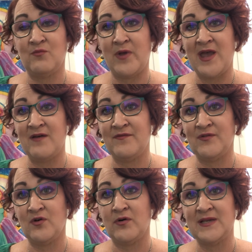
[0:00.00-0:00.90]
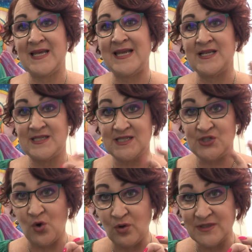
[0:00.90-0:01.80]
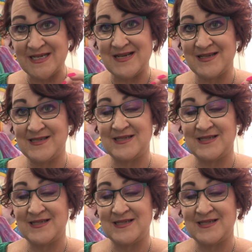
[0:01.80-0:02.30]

we have got installed in us,